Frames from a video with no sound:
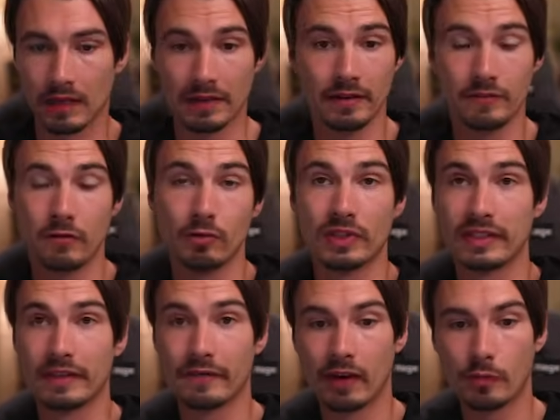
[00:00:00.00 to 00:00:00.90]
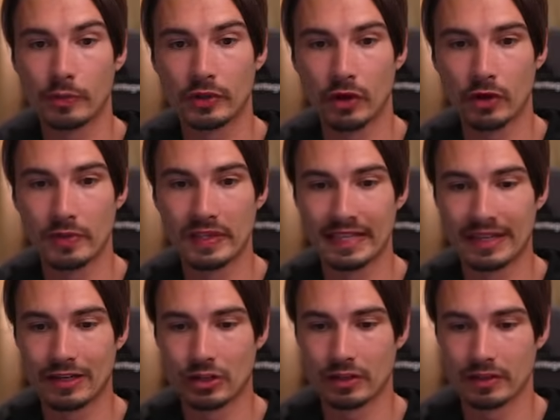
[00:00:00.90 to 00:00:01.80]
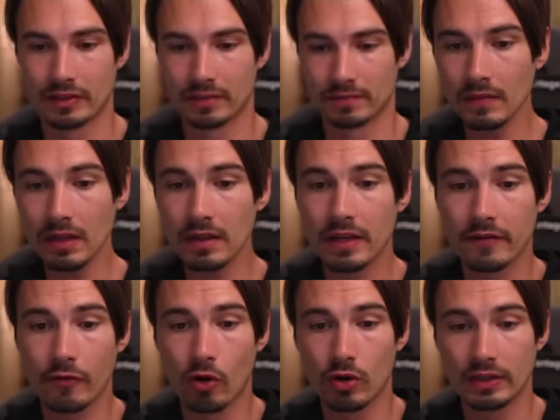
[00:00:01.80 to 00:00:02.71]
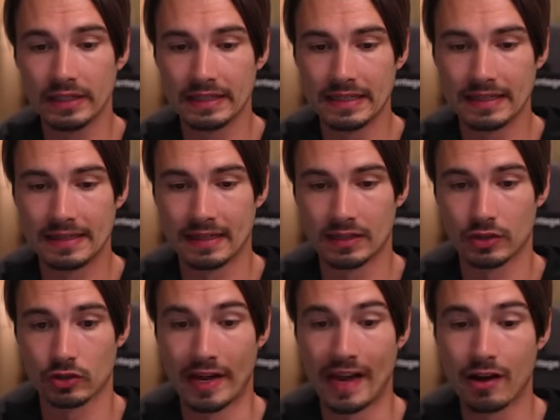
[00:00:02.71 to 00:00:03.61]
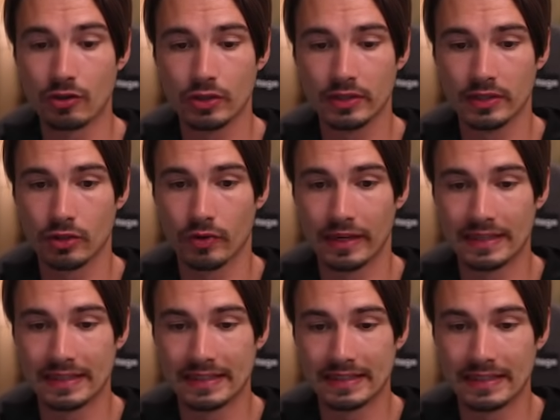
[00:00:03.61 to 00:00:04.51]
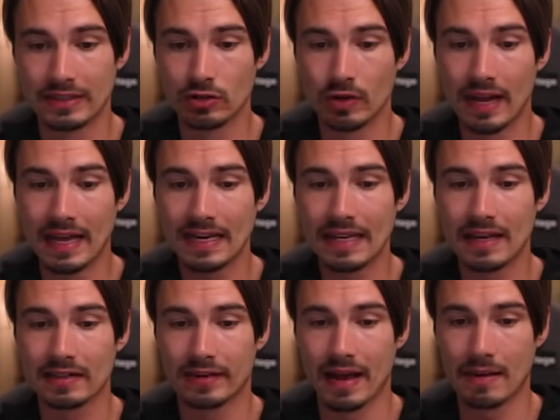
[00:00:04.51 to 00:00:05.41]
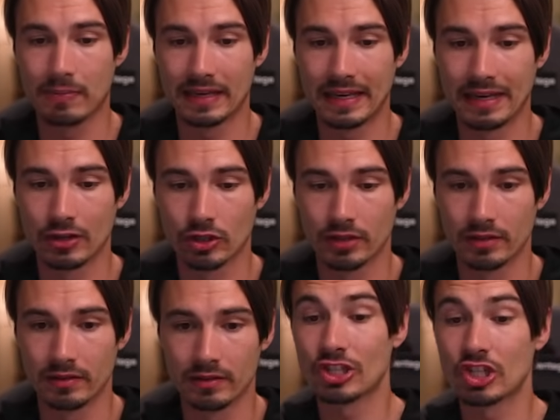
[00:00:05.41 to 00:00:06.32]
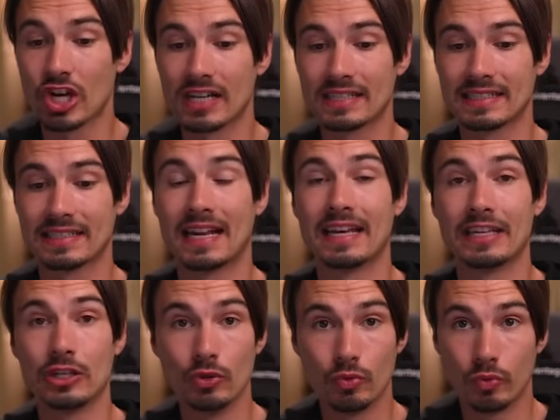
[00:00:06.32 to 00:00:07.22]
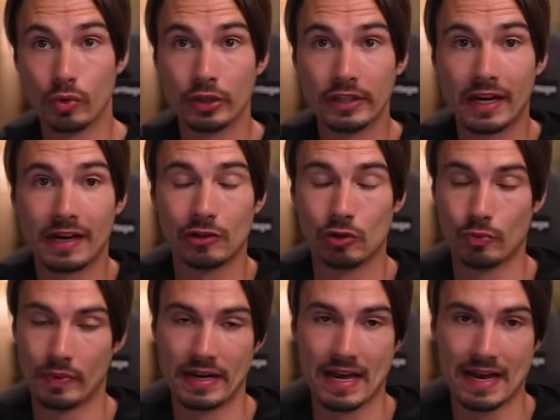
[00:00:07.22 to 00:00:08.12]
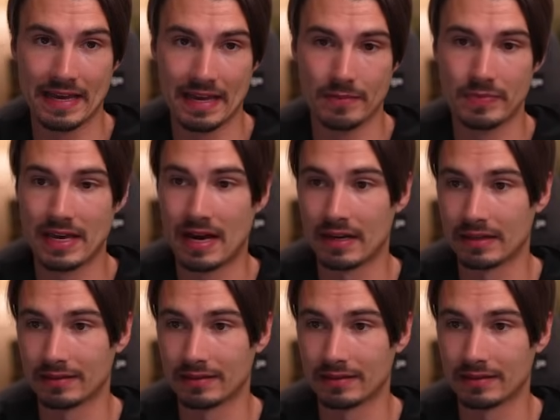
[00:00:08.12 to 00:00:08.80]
And then if you want the developer documentation, they have all the details on how to integrate this into any other application, just like you would an OpenAI API.